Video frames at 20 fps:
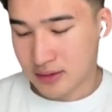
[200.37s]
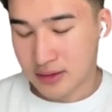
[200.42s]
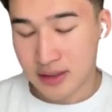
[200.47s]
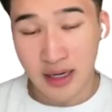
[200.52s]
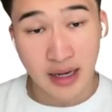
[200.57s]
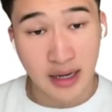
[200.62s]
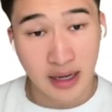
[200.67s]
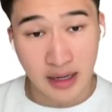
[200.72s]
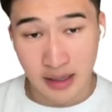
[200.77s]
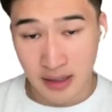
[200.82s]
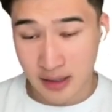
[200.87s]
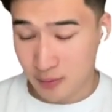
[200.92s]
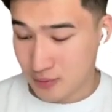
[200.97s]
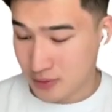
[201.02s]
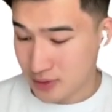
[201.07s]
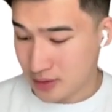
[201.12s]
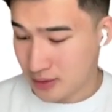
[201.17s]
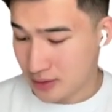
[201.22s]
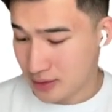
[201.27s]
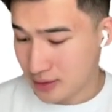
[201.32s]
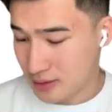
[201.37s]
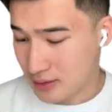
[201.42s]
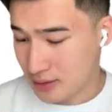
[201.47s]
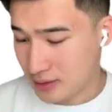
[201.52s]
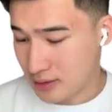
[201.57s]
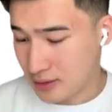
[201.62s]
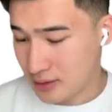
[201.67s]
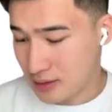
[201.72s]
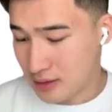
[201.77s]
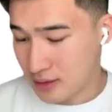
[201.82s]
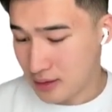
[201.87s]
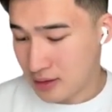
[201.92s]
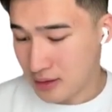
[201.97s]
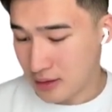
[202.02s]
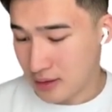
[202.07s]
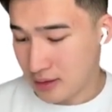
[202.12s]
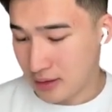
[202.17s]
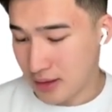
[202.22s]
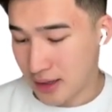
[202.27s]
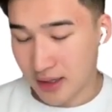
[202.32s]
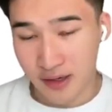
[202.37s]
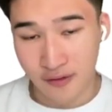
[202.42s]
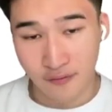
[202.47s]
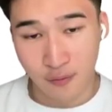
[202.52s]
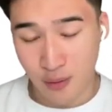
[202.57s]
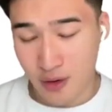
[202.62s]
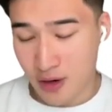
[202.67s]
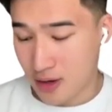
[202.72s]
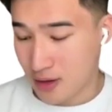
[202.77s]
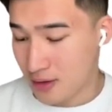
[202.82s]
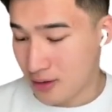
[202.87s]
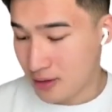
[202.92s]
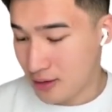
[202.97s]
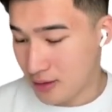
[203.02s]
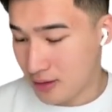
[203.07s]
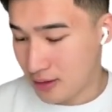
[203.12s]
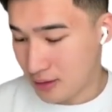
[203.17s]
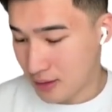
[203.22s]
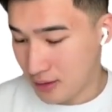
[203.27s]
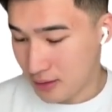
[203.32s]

times -1,